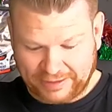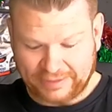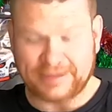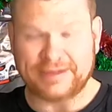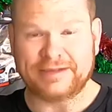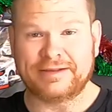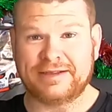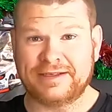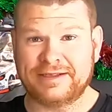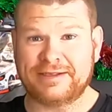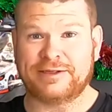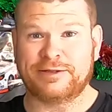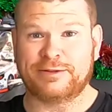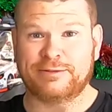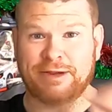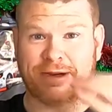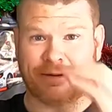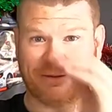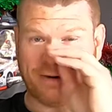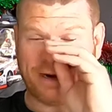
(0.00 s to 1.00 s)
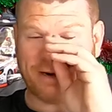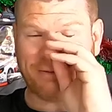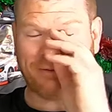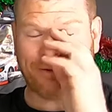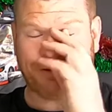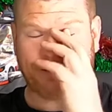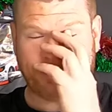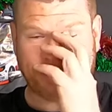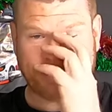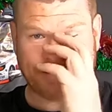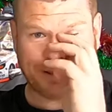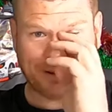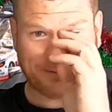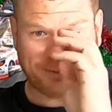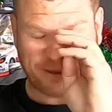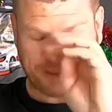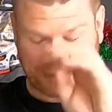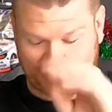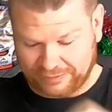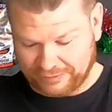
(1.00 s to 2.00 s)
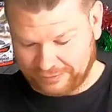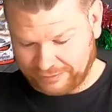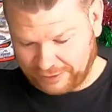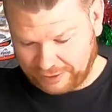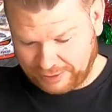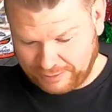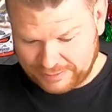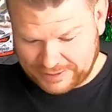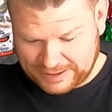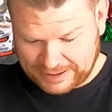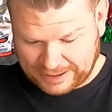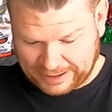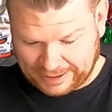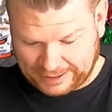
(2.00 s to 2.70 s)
this is where we're at with things not being confirmed.